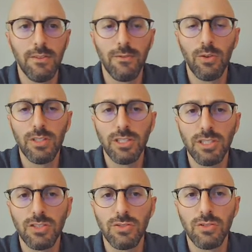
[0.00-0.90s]
voltage
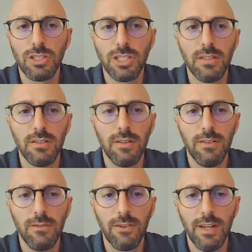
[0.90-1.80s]
distortion
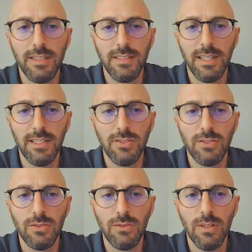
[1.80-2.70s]
for
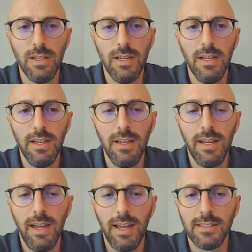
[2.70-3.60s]
1992
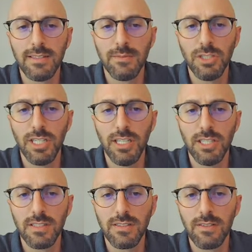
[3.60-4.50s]
had some
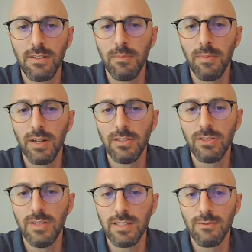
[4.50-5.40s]
changes compared to
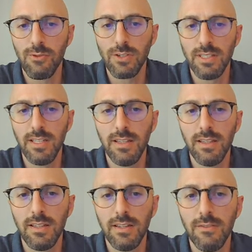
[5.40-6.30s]
2014.
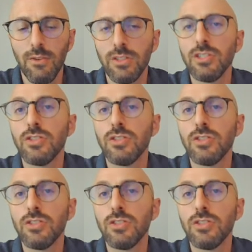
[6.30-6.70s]
The voltage